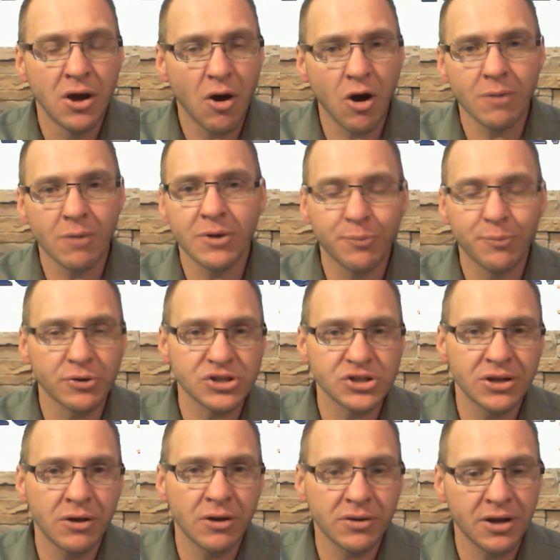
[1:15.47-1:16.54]
armored
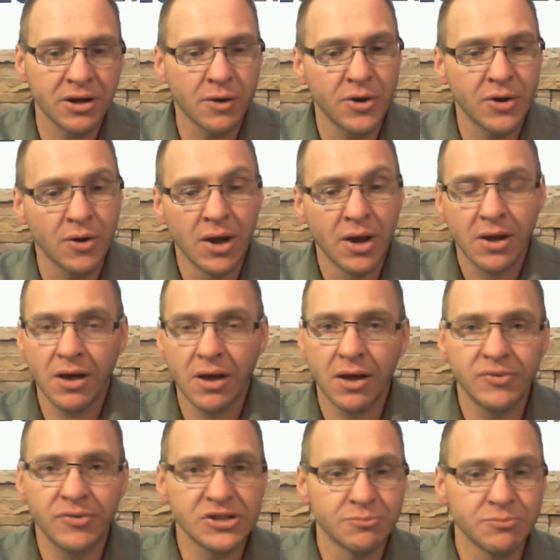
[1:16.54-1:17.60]
personnel carrier, uh,
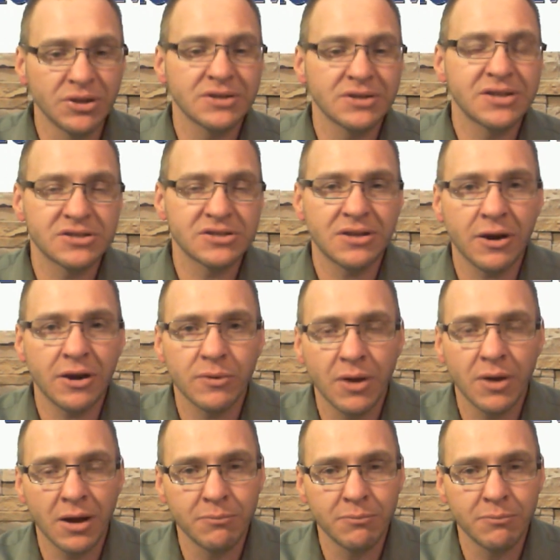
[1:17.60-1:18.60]
these military uh,